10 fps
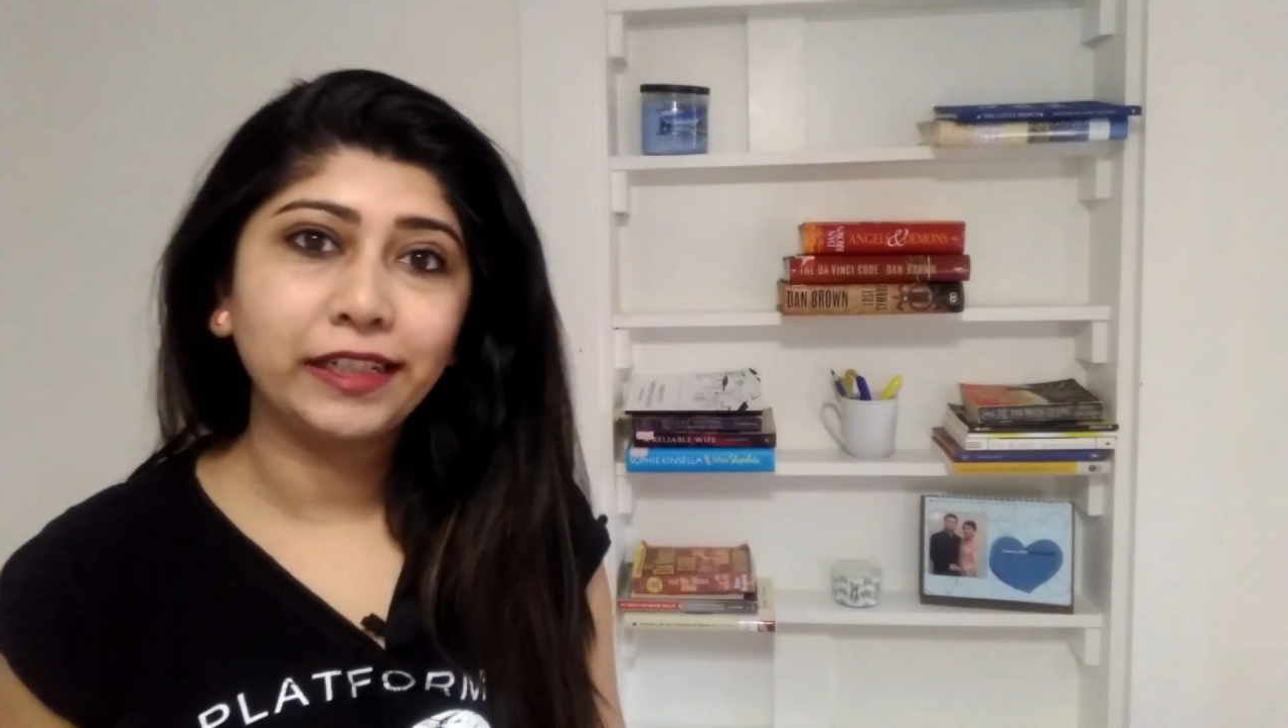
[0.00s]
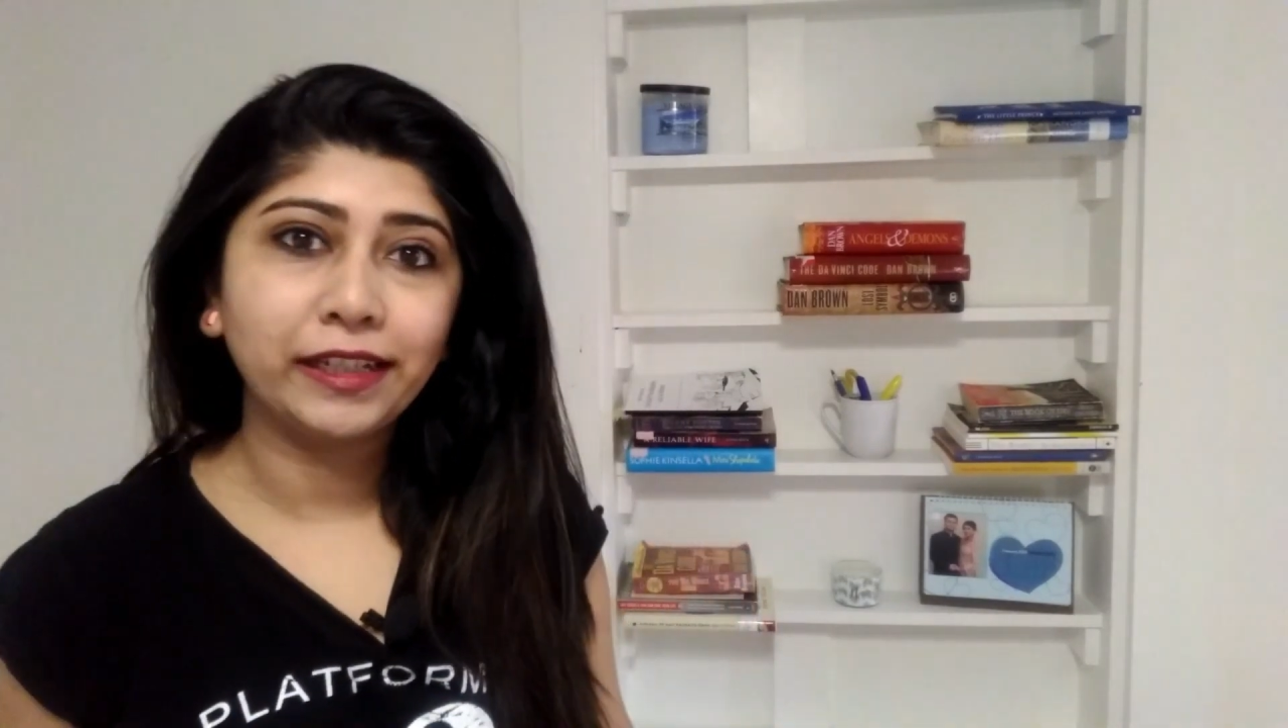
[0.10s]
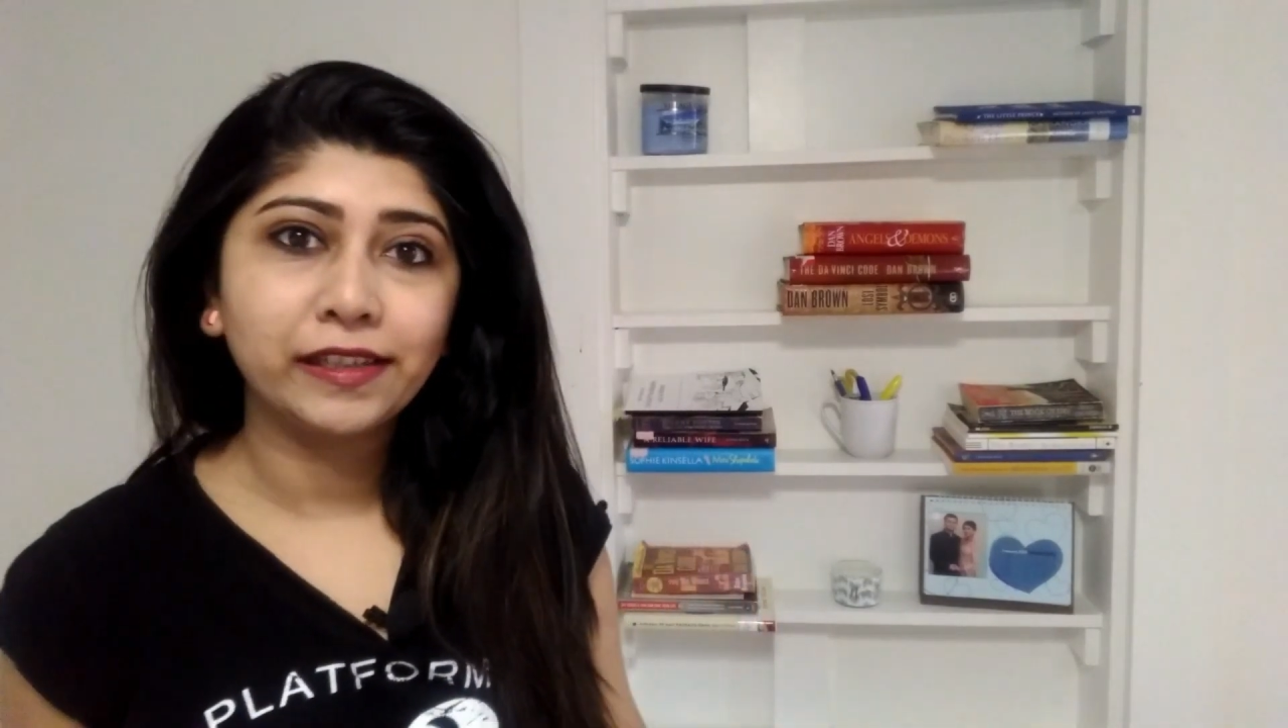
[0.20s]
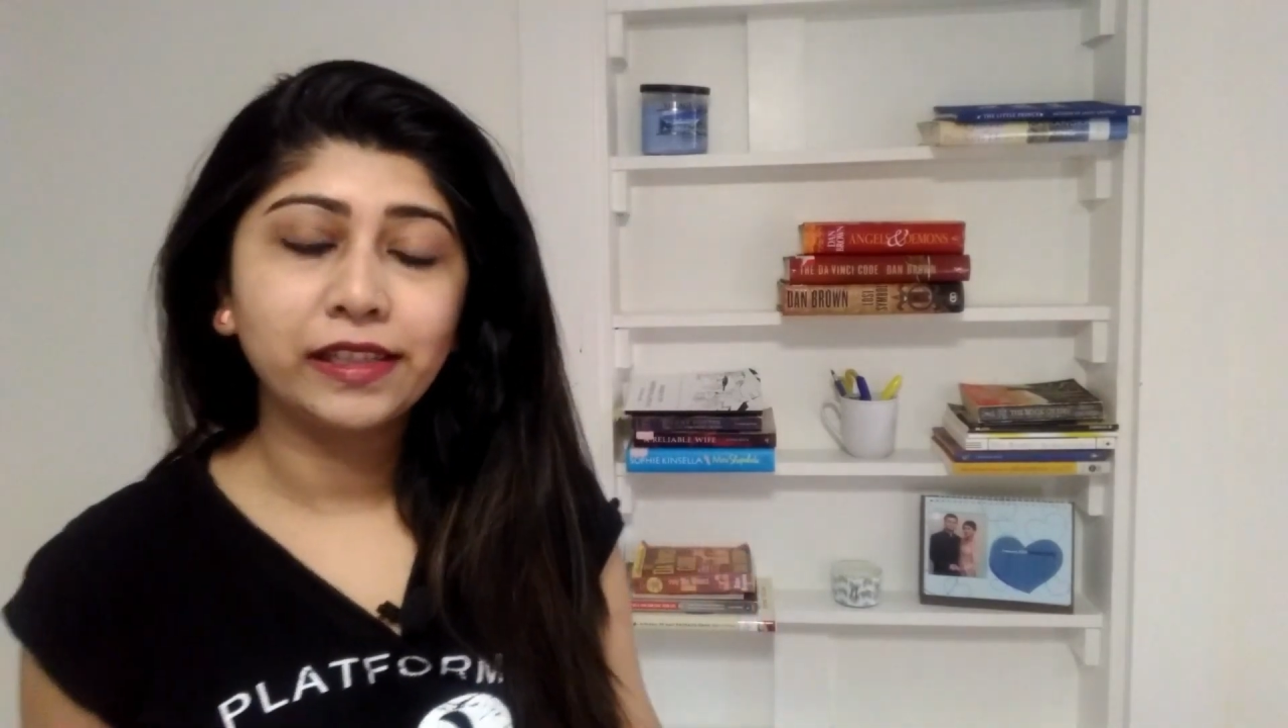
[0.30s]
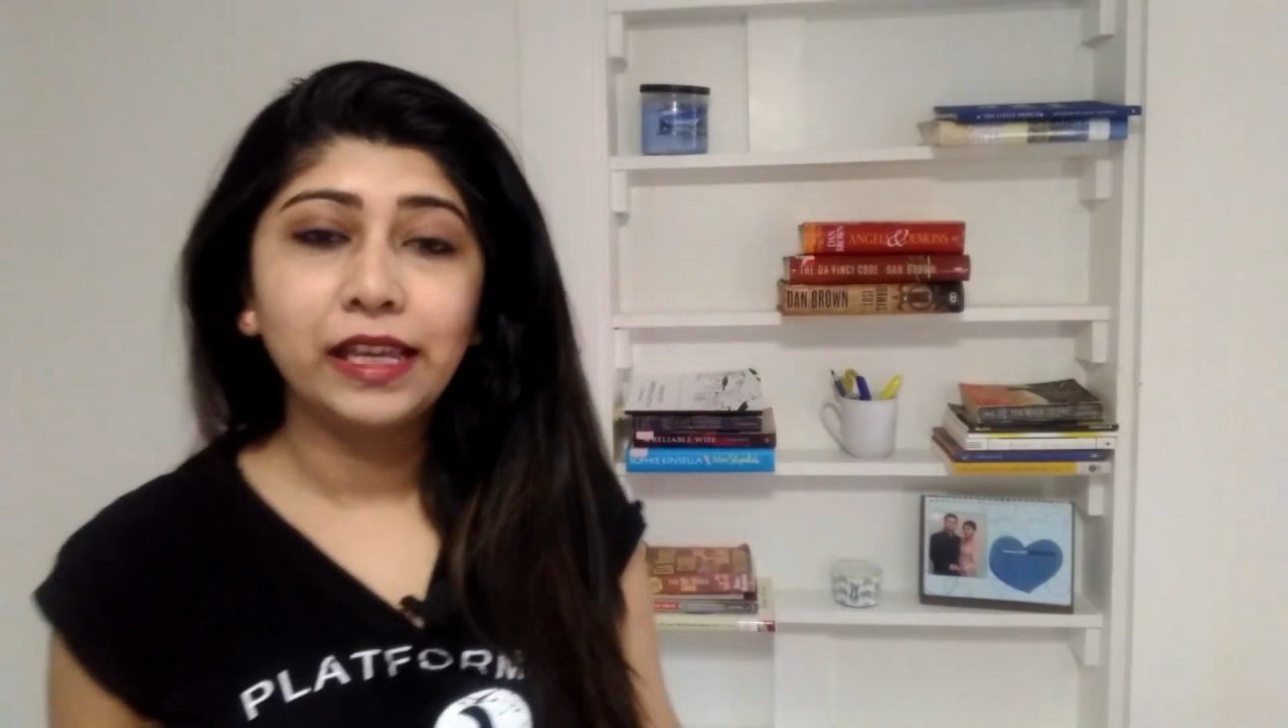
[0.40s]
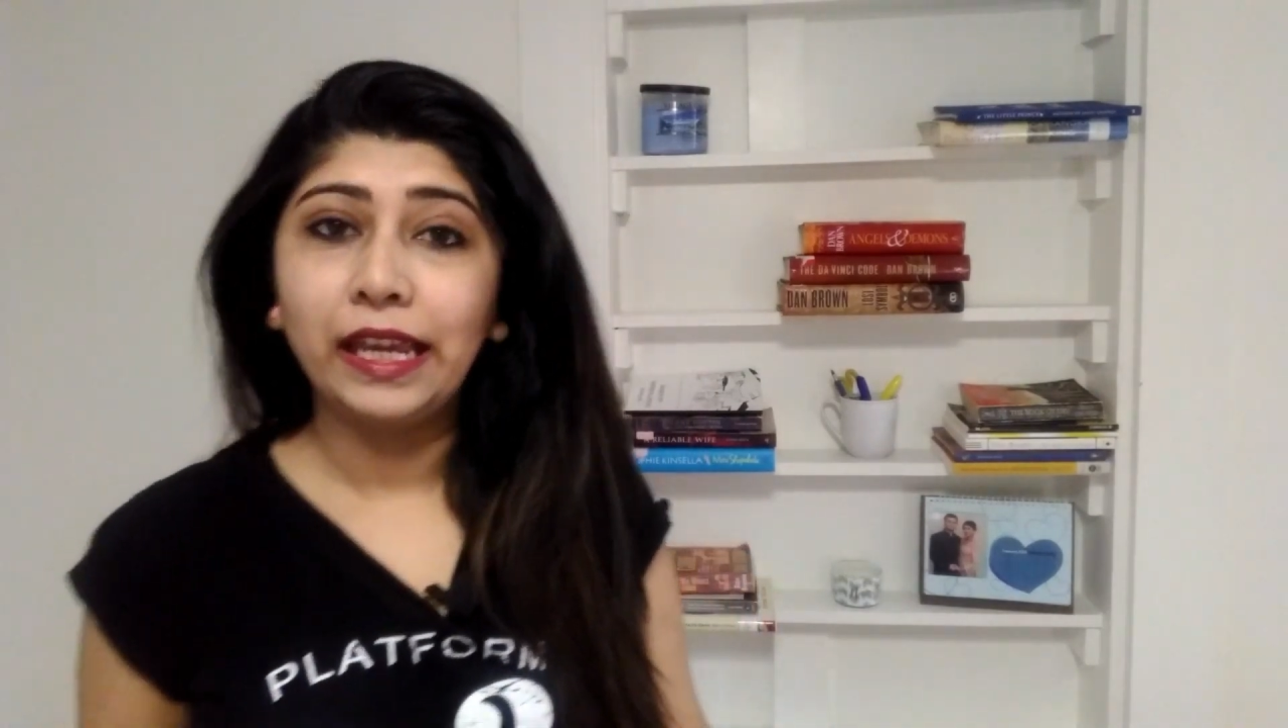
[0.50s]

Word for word: it is